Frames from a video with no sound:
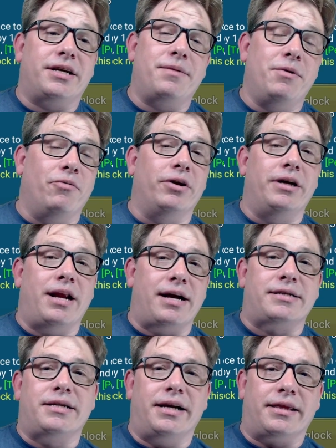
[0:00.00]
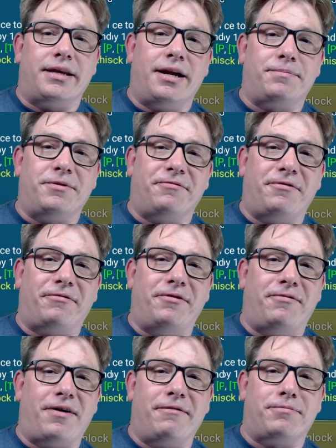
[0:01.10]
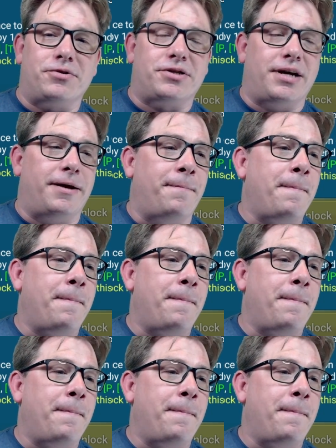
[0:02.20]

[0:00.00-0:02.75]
it can be really nice to get that up to 55%.